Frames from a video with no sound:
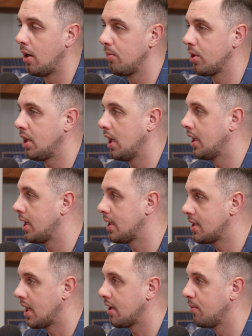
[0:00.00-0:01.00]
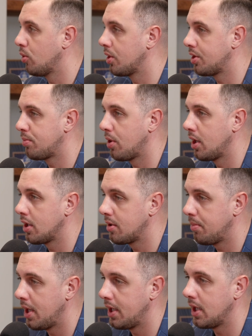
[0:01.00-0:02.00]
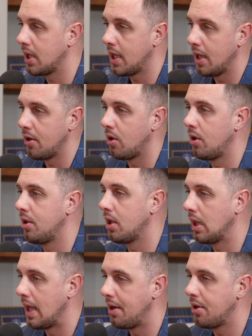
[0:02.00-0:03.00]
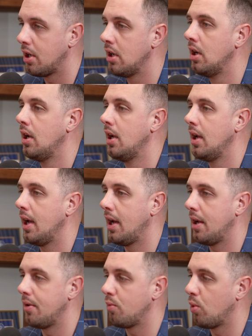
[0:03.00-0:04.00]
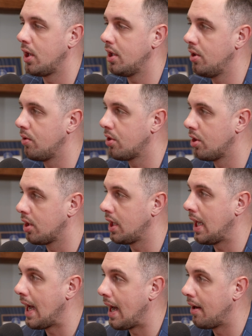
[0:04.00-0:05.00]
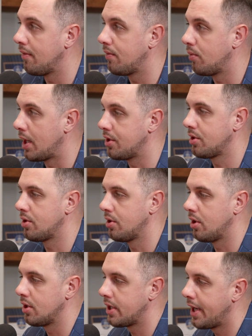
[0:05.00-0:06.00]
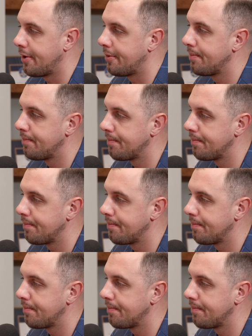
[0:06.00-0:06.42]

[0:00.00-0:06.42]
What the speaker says: looking at like a second mortgage product, depending again on the lender and what you currently have registered on title.